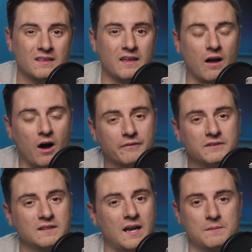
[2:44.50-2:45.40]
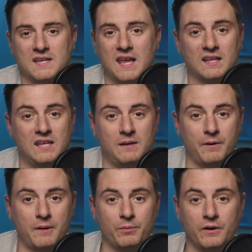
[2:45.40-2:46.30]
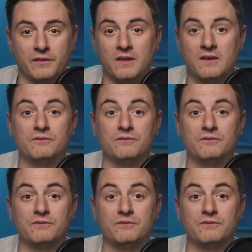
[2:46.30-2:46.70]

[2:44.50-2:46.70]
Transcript: They oftentimes can't keep up with